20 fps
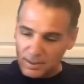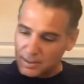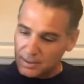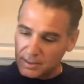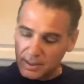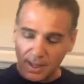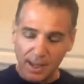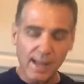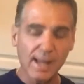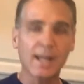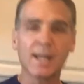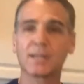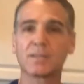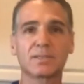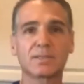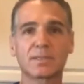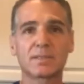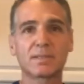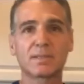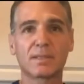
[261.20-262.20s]

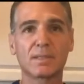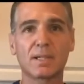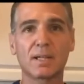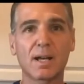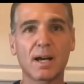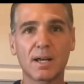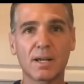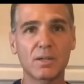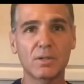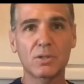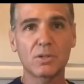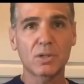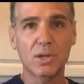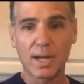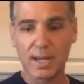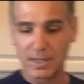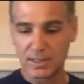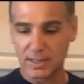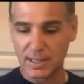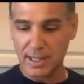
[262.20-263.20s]
hands. You got to use your
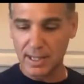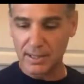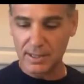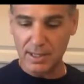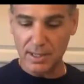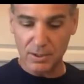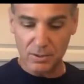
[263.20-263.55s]
hands to get it together.